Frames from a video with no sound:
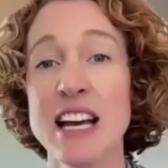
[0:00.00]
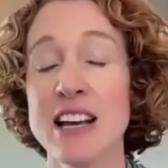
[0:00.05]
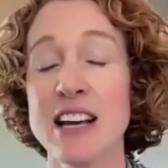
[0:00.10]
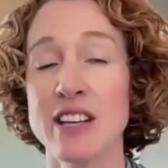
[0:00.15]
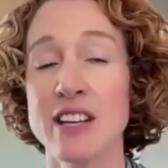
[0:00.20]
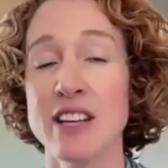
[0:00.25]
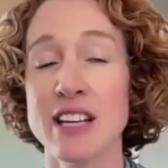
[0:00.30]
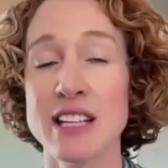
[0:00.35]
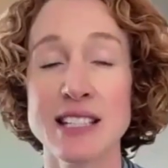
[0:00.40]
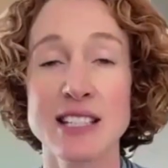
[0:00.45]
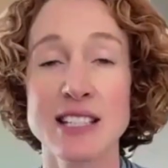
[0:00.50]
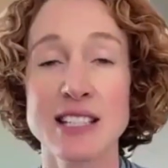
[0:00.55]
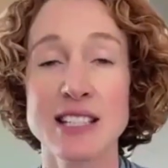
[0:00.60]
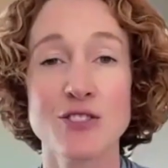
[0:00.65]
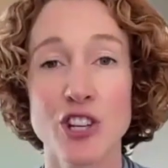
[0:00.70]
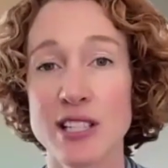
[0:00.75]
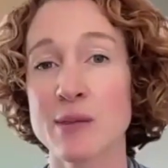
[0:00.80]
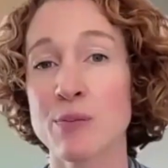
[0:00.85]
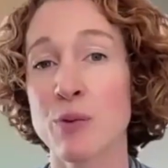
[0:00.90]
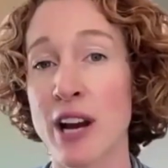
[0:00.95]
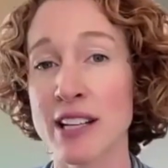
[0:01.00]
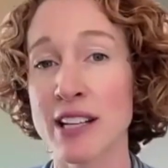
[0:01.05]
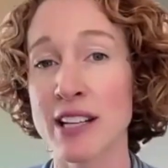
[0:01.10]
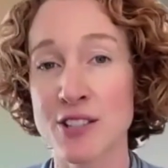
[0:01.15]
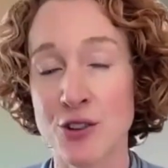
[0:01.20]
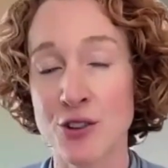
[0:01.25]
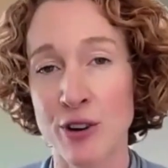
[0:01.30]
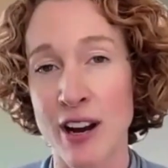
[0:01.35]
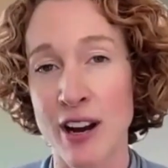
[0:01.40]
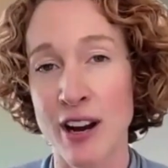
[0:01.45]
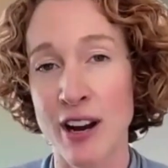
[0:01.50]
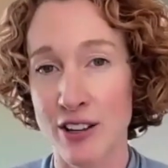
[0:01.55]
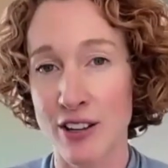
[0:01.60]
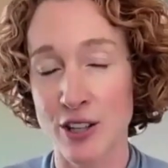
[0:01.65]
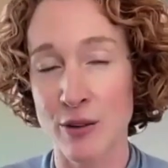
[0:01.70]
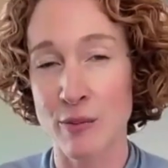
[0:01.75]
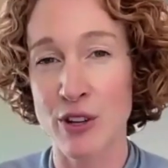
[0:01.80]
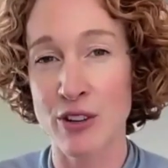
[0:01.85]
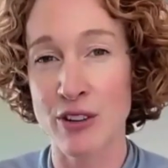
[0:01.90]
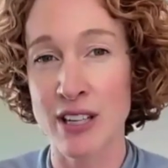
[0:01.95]
This just spreads throughout our
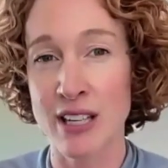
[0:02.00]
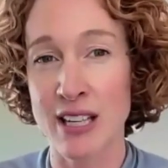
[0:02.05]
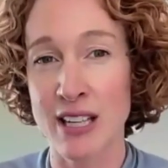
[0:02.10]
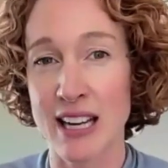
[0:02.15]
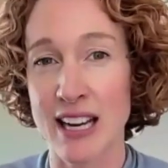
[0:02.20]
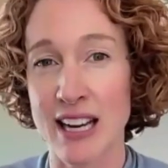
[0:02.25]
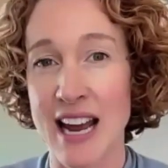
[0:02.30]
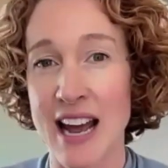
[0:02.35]
community.